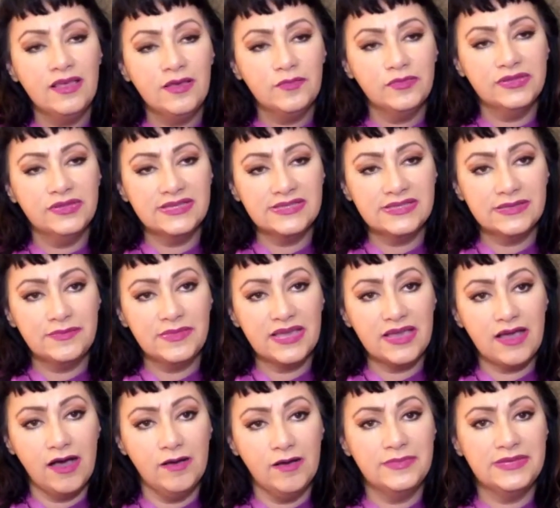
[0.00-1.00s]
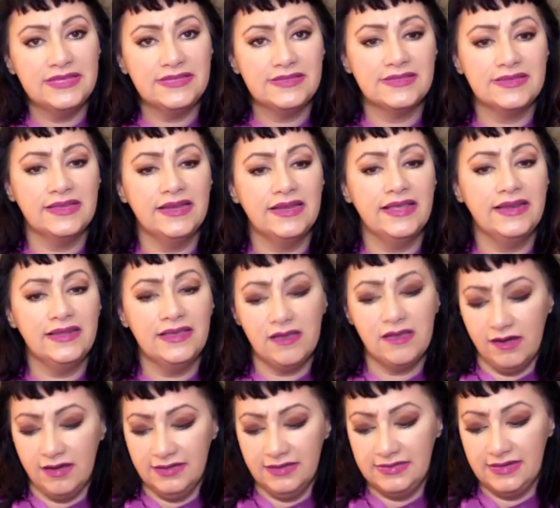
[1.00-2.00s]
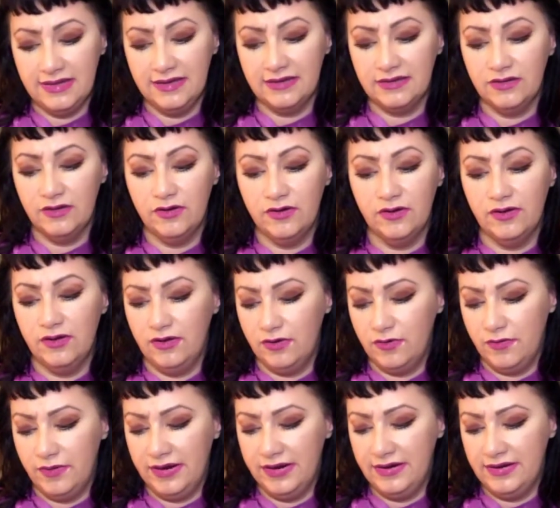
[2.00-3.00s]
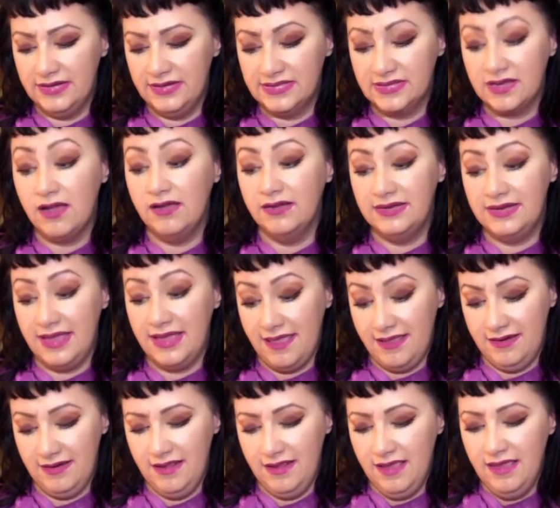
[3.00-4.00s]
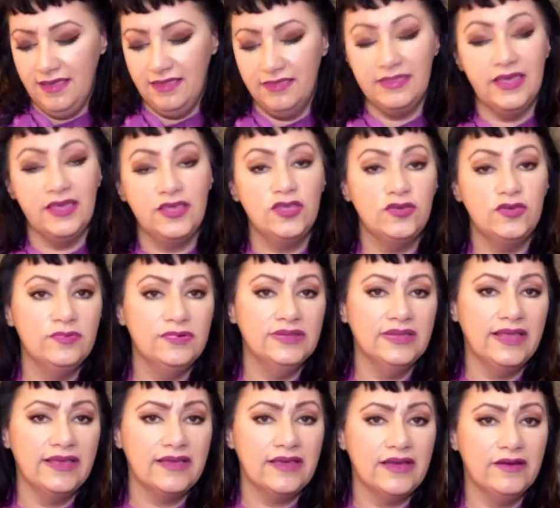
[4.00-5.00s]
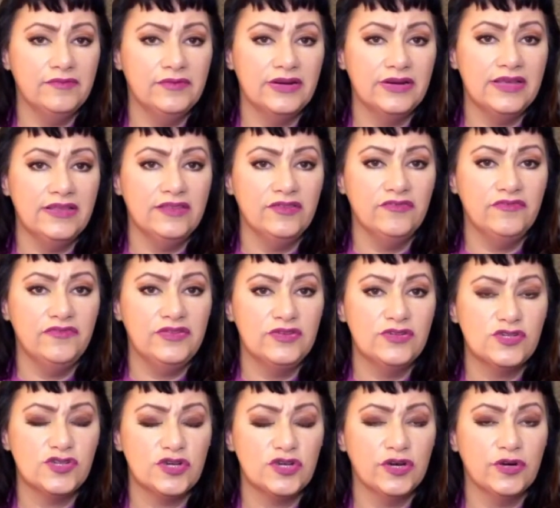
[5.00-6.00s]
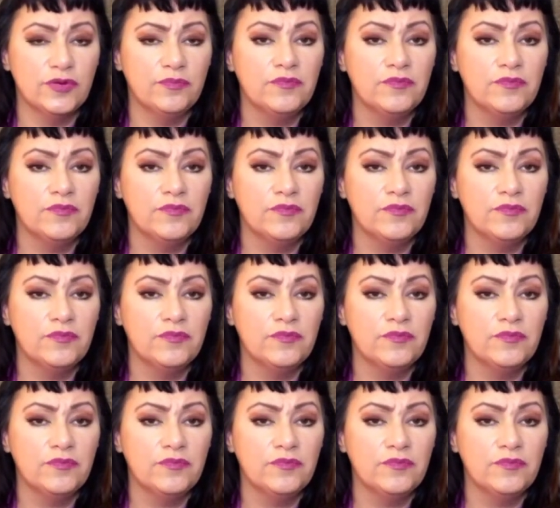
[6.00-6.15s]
Please leave me comments on any contact Aquarius content that you would like covered in the future.